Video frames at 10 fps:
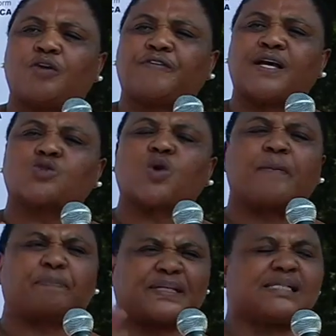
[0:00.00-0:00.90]
of us to
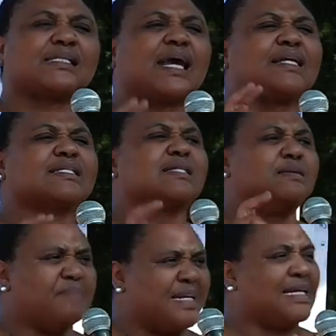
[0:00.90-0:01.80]
appreciate
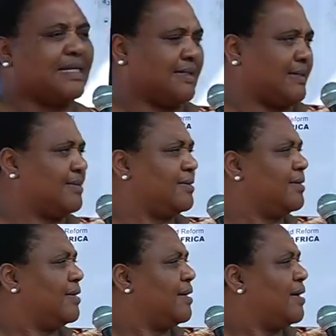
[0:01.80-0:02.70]
the meaning
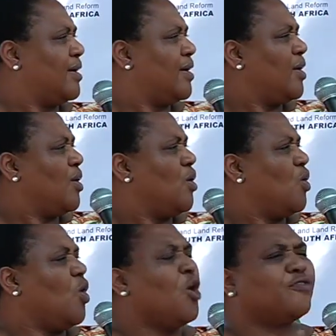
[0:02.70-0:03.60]

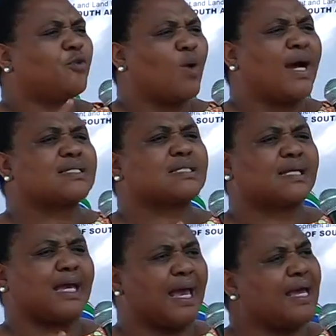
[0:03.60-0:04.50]
of what
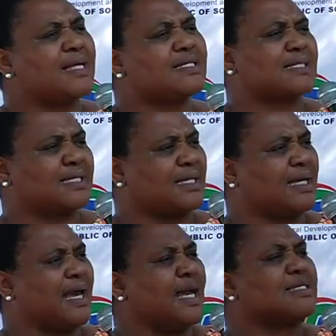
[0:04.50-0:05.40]
the ANC
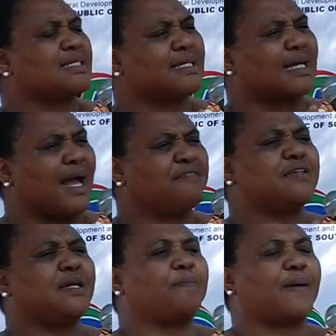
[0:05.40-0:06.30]
as the governing